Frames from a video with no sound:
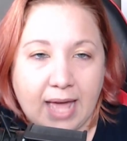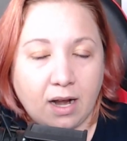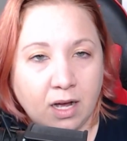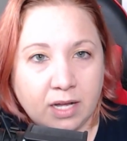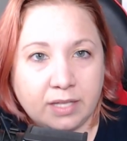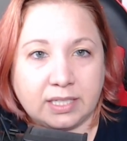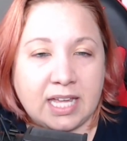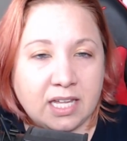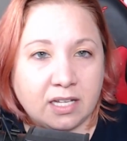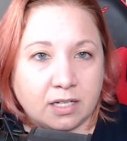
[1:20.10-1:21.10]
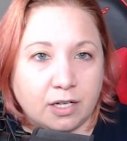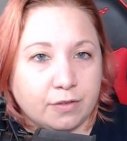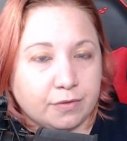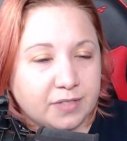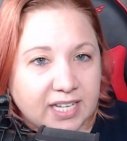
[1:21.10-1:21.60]
Hunt, the king
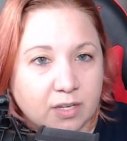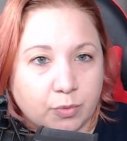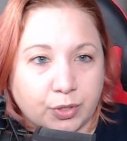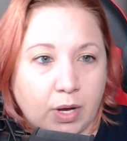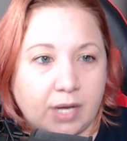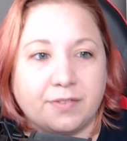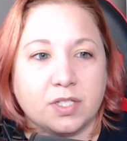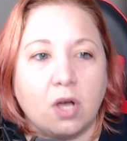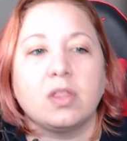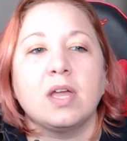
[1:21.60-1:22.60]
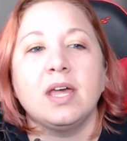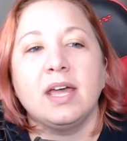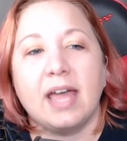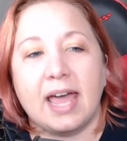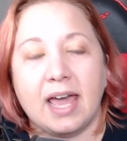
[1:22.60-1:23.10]
of Take It With a Grain of Salt,
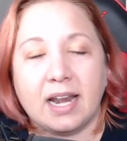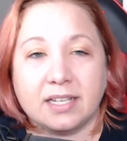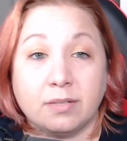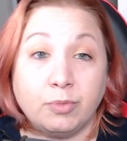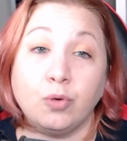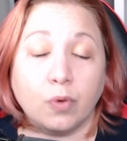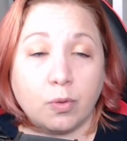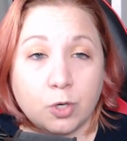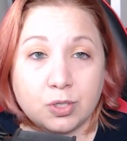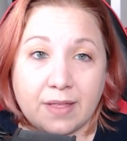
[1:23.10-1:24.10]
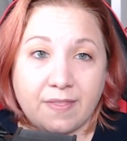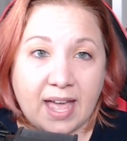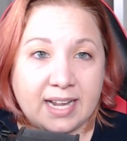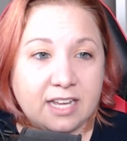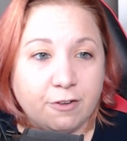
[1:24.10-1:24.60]
had some new rumors
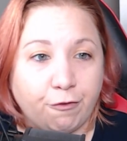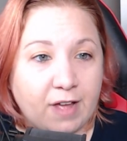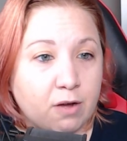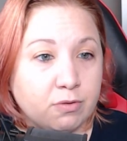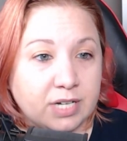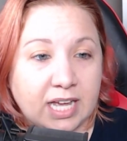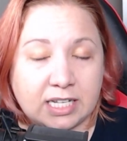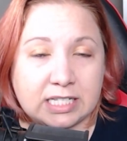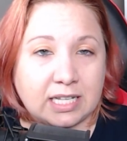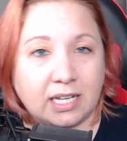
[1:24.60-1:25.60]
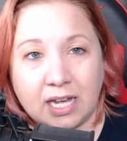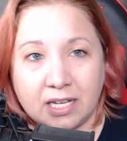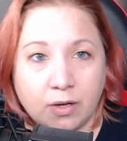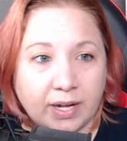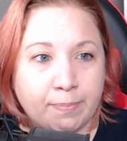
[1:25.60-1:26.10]
that he had found, and he's like, oh,
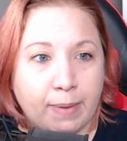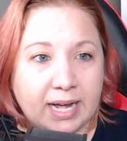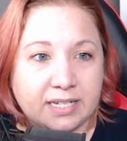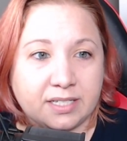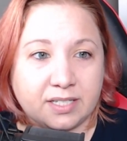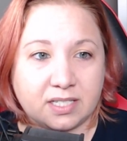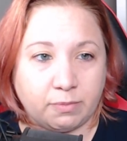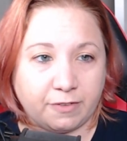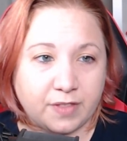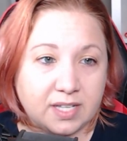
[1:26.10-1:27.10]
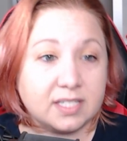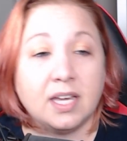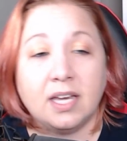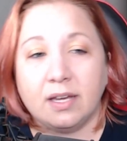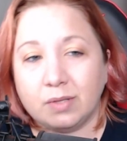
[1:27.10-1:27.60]
you know, I can buy into some of this.
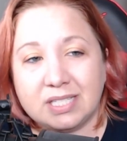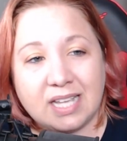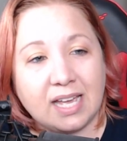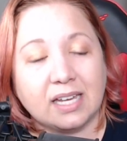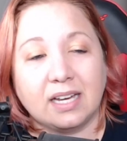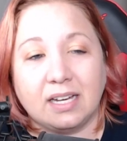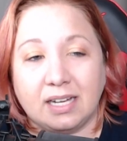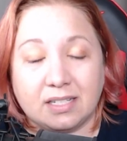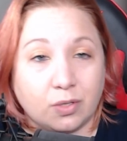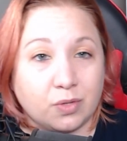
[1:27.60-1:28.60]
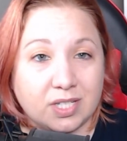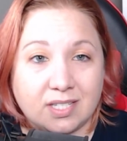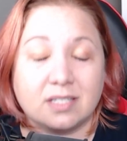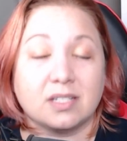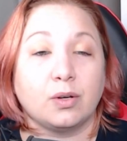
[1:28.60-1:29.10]
It was saying, so this
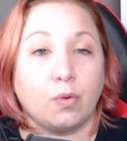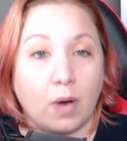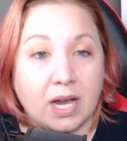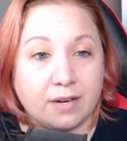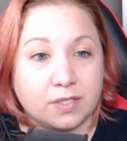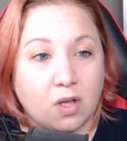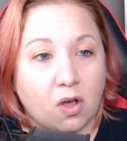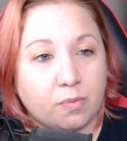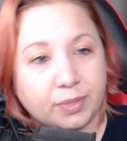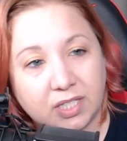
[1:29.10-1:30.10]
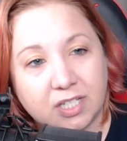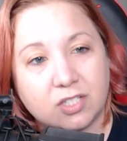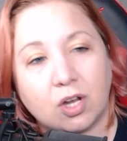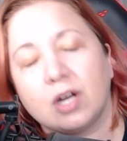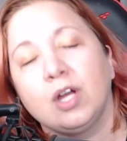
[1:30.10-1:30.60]
is grain of salt, but
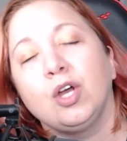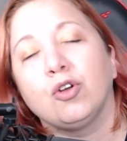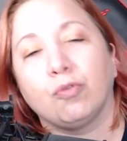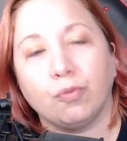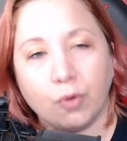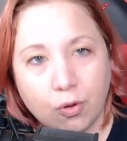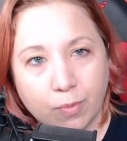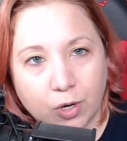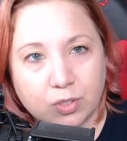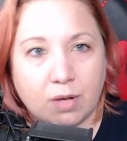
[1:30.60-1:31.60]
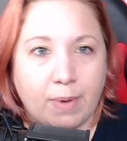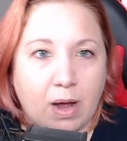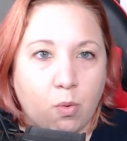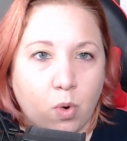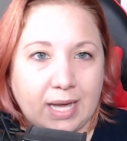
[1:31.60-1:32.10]
these are rumors
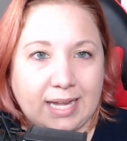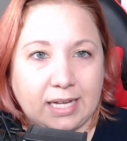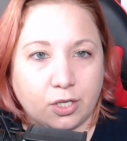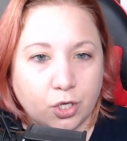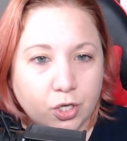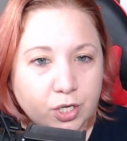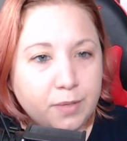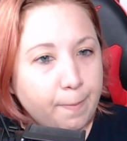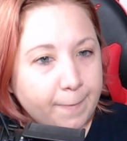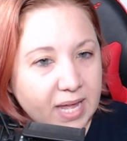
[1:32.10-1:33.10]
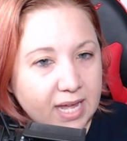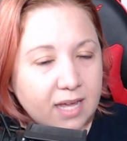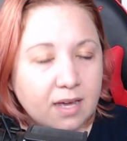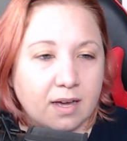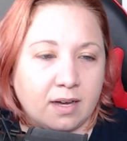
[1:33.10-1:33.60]
about what it could
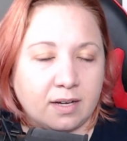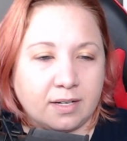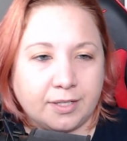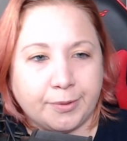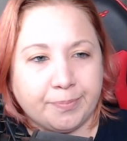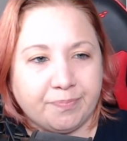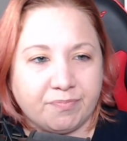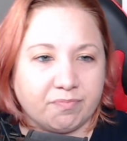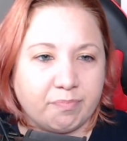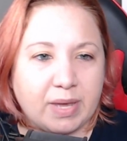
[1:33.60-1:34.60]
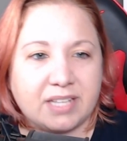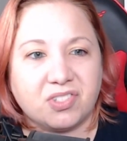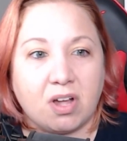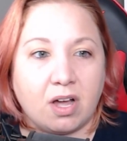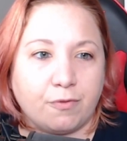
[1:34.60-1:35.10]
be,
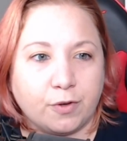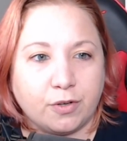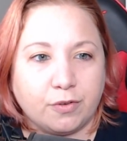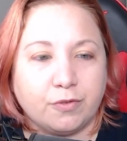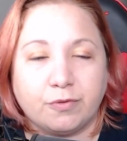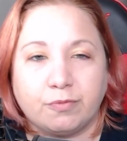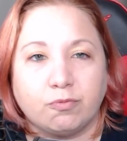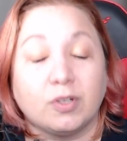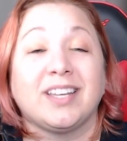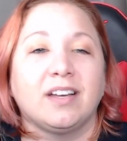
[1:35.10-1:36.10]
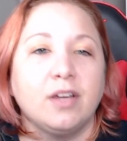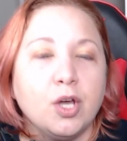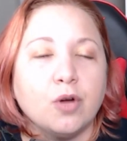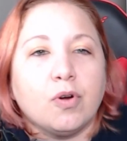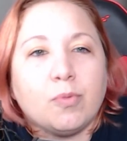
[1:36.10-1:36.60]
based off of
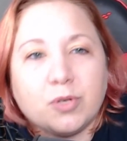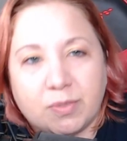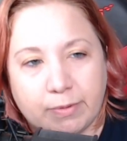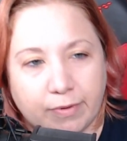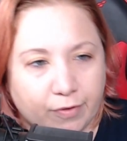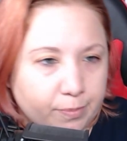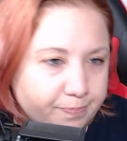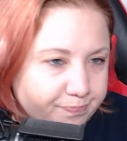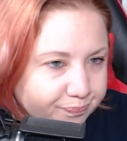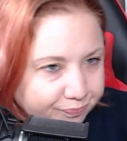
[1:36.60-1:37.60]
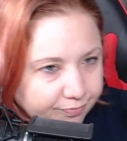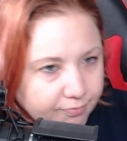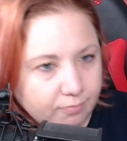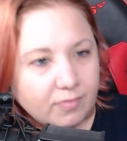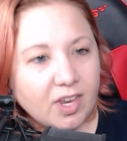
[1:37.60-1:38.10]
rumors that people have
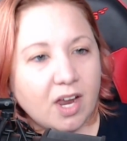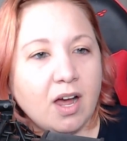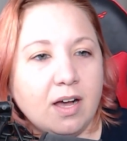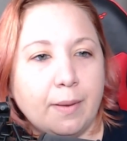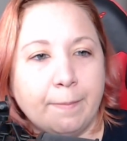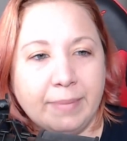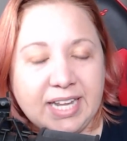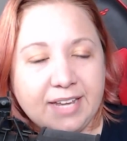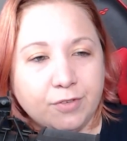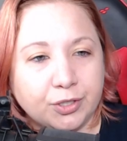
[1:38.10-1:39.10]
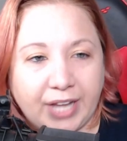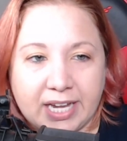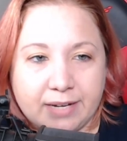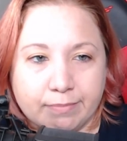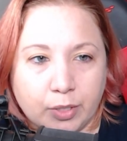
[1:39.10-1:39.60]
heard. Medieval
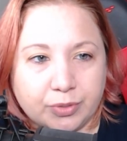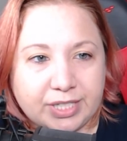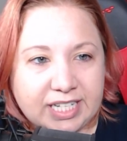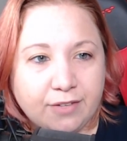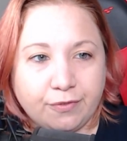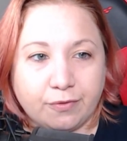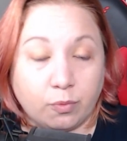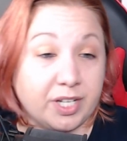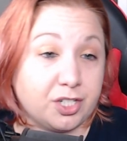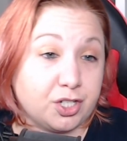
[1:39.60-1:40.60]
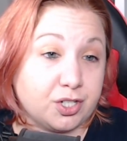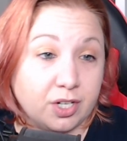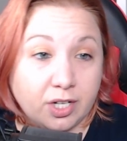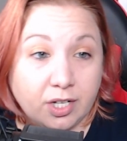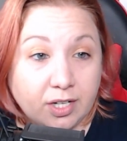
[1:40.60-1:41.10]
knight motif, which,
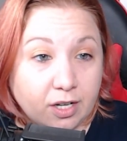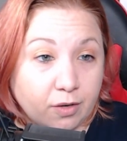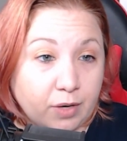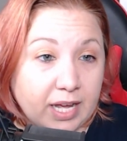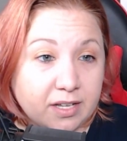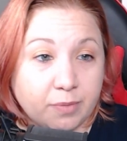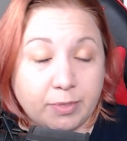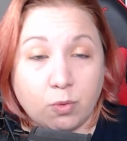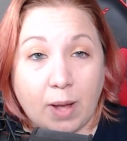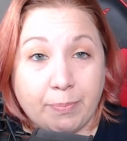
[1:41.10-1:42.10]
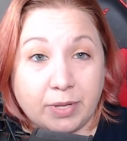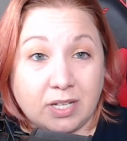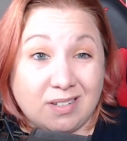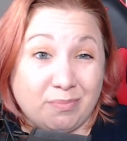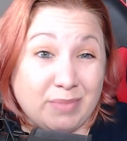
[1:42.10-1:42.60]
okay, could be
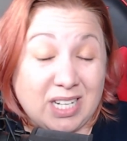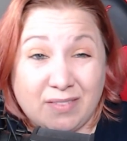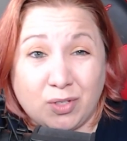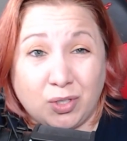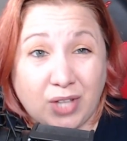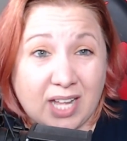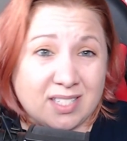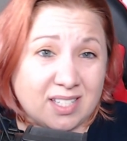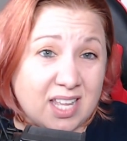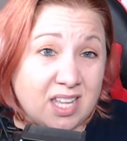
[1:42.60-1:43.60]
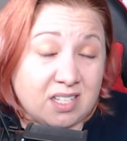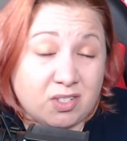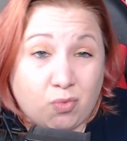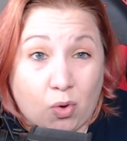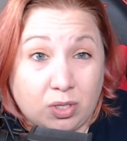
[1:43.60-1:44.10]
medieval knights,
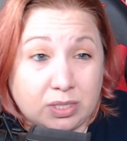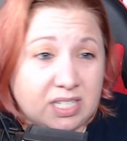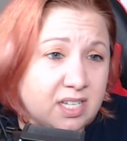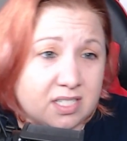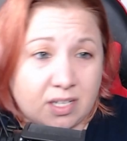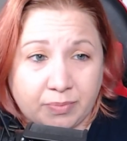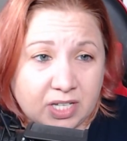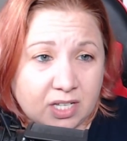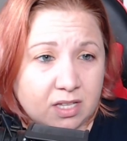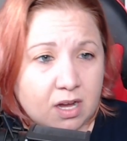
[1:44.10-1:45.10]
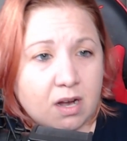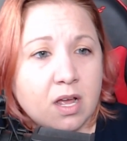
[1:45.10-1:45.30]
kings, royalty, something in there.